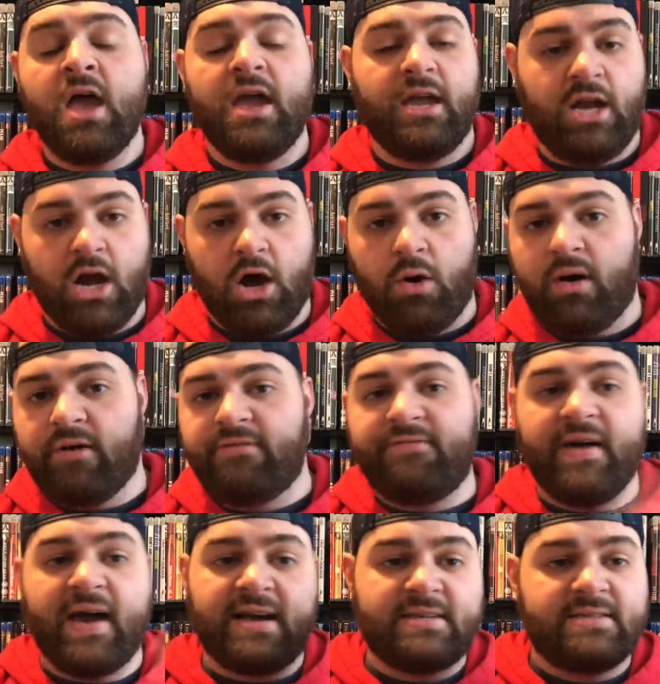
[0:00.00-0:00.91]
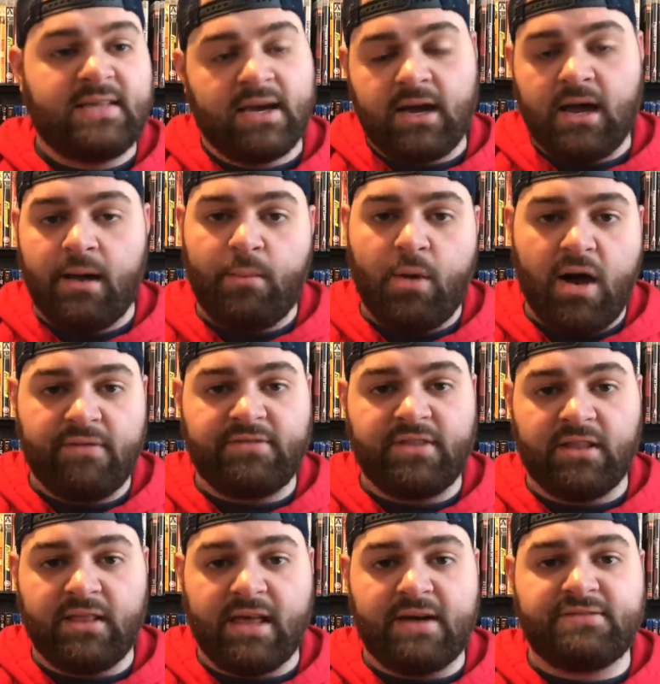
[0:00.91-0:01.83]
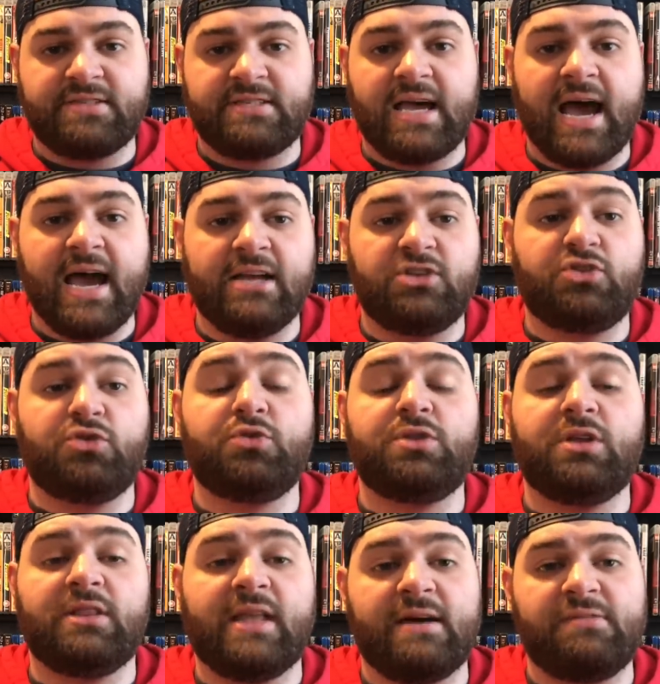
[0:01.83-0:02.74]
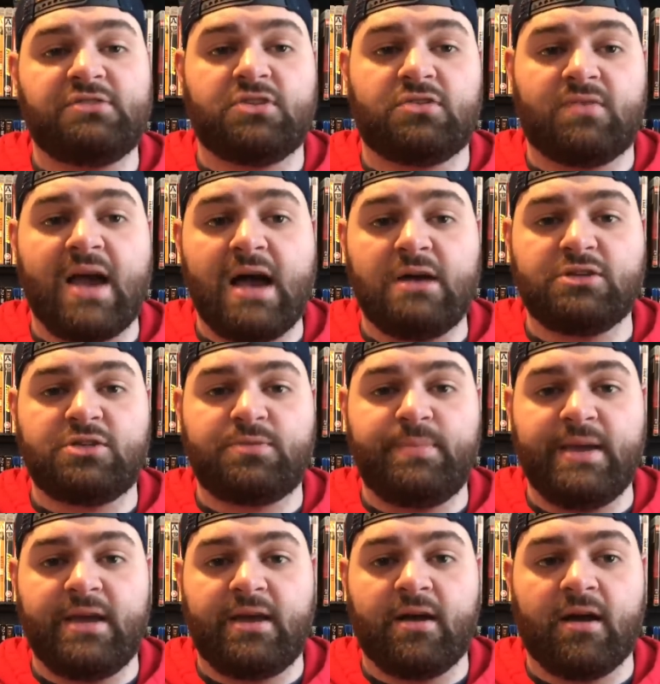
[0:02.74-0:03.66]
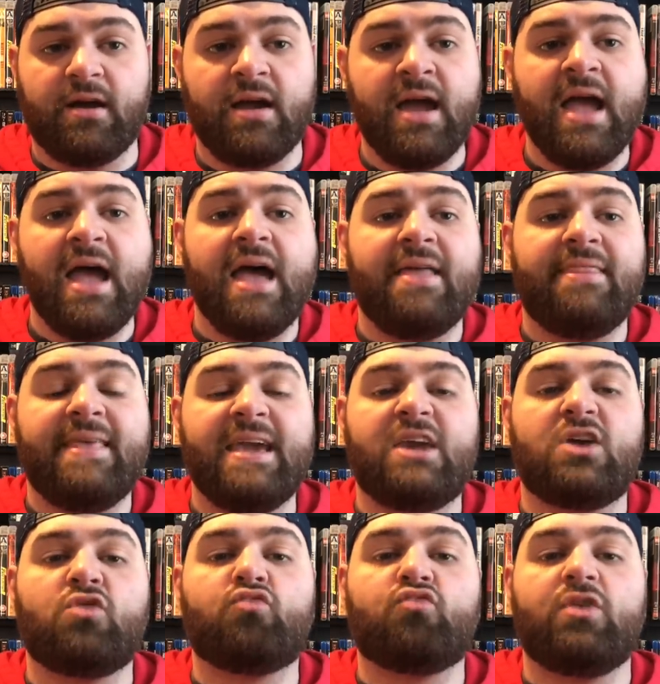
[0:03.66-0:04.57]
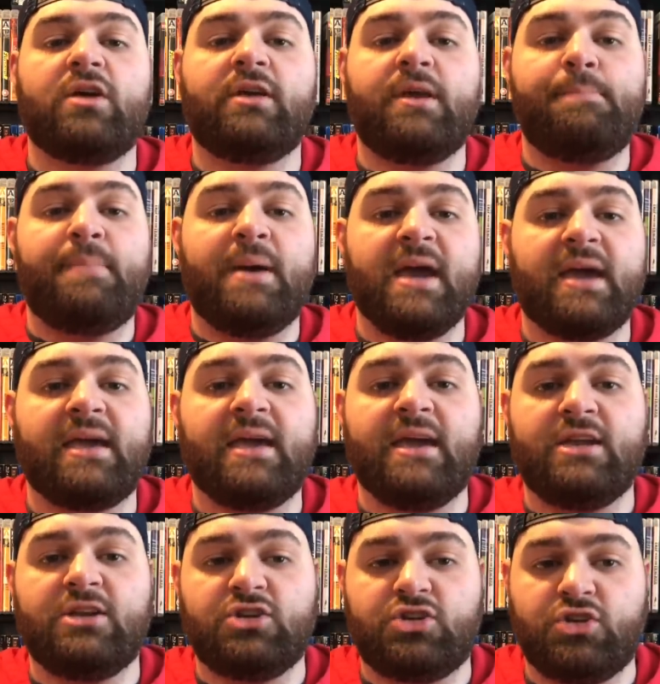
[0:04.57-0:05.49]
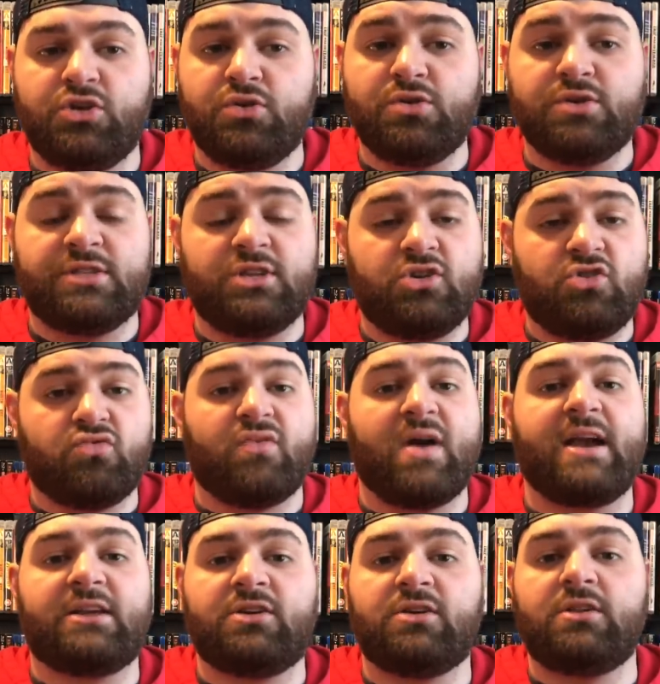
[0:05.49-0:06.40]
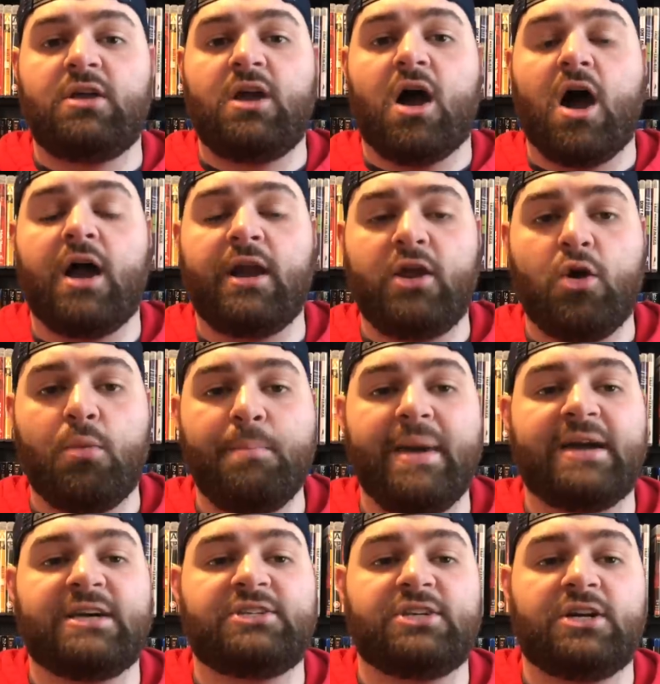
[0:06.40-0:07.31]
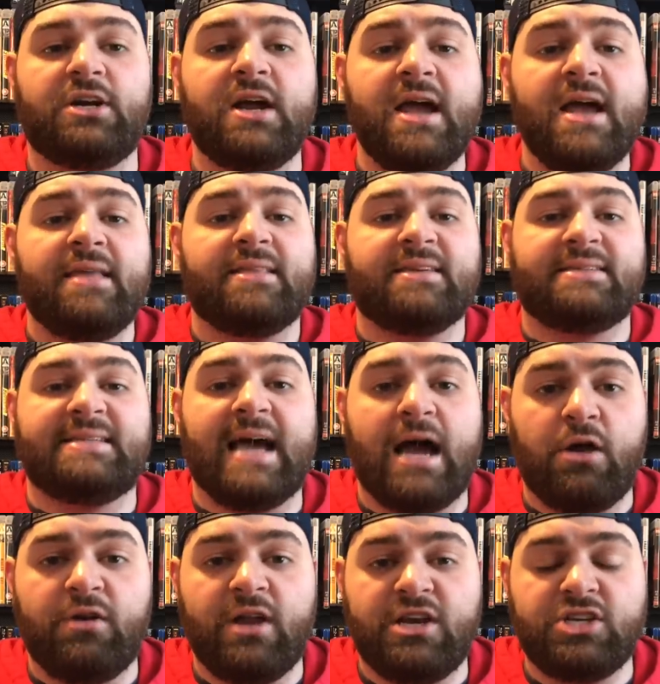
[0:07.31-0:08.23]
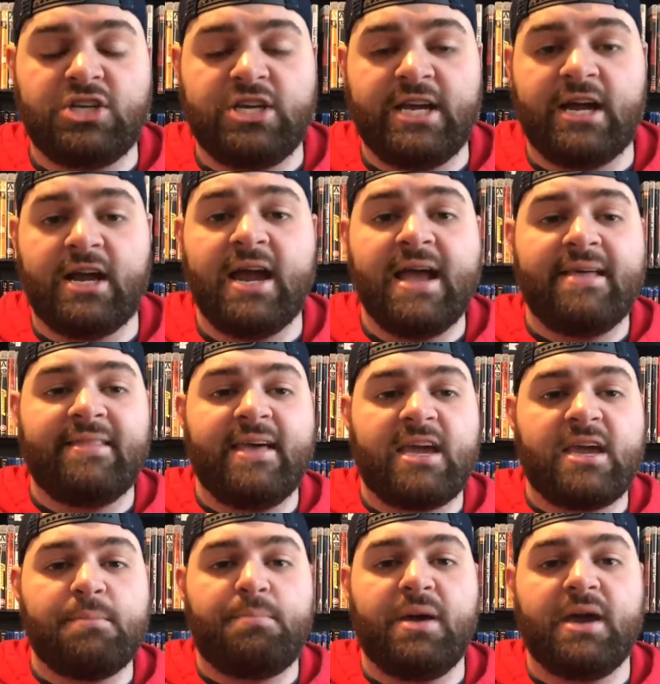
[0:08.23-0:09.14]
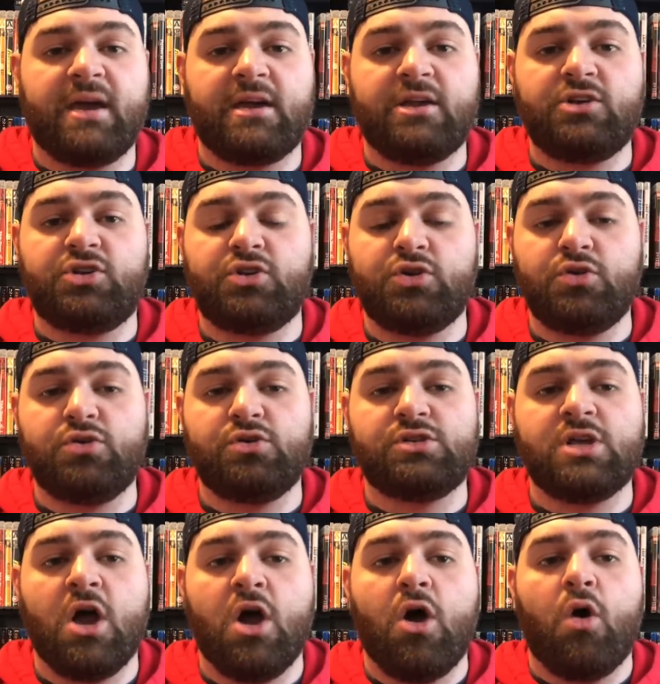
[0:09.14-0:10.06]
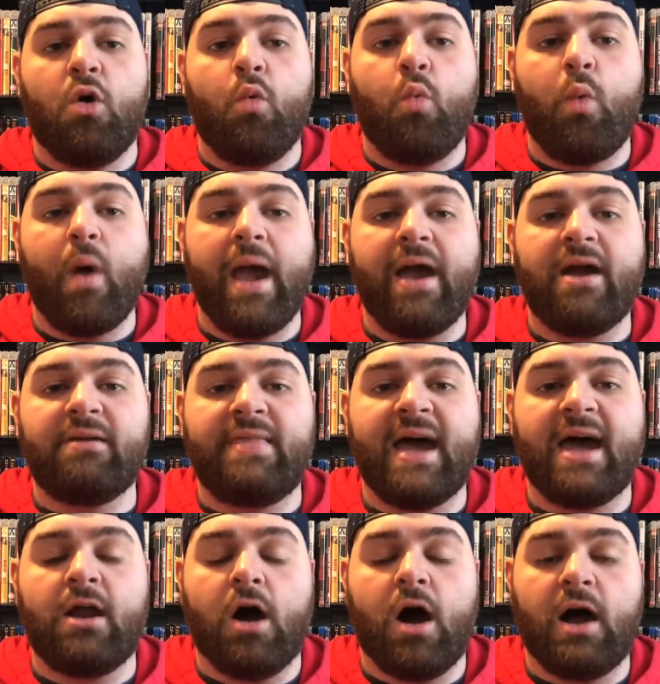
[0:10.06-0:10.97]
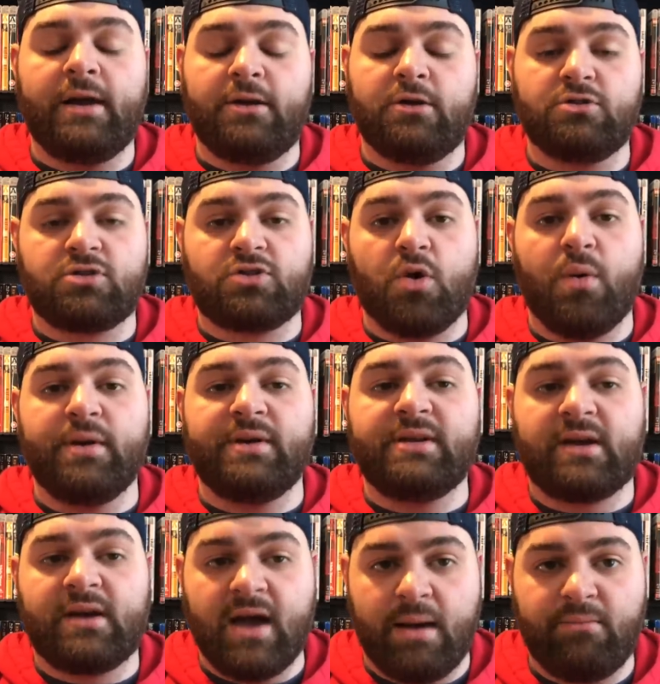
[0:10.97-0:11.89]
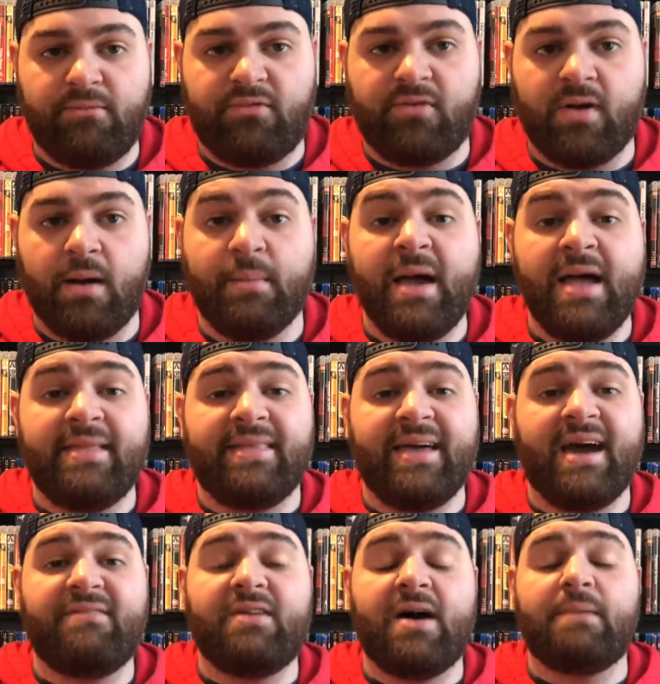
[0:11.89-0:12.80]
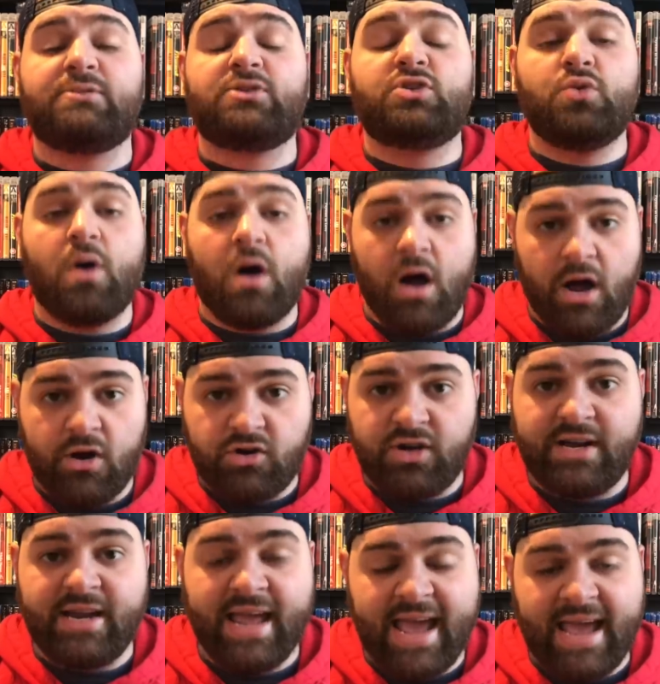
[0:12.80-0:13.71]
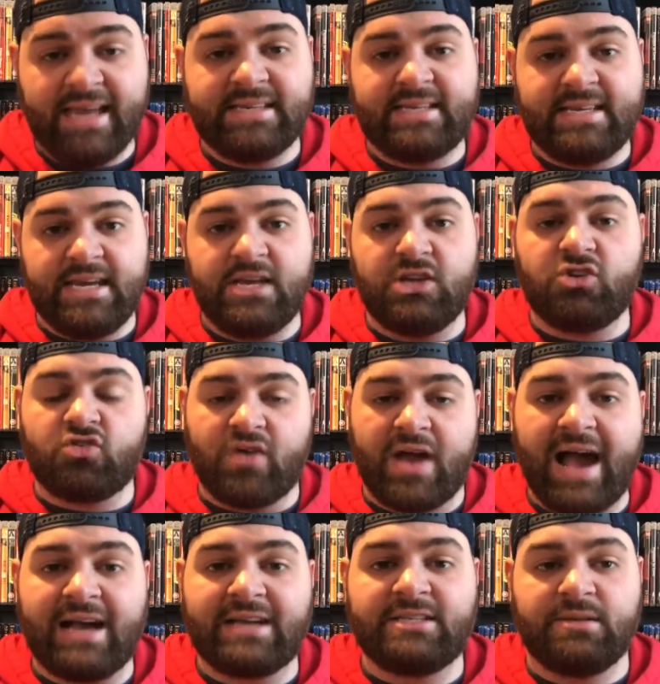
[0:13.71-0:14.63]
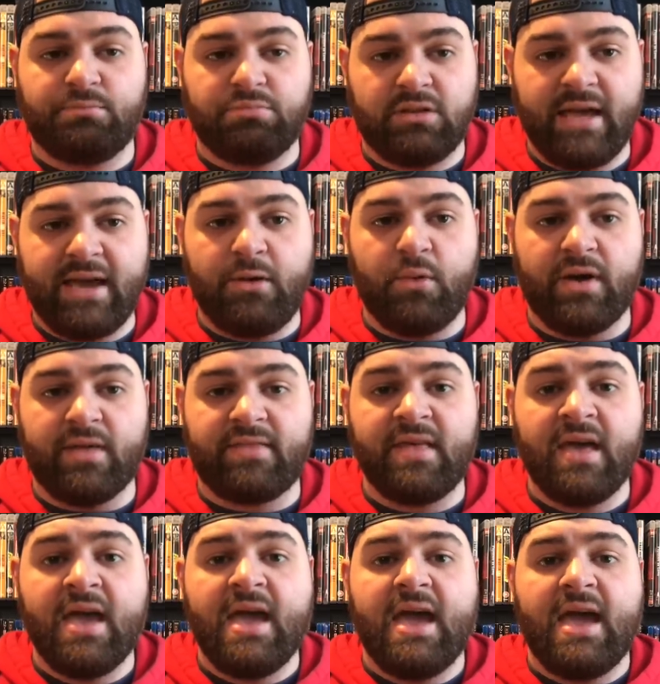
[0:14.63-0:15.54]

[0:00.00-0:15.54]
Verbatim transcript: you know, effects that come off the left side to the left surround speaker, they can really pick and choose, the director, the audio mixer, the sound engineer, they can pick and choose where that audio is going to come from. They have up to one hundred eighteen tracks to play with.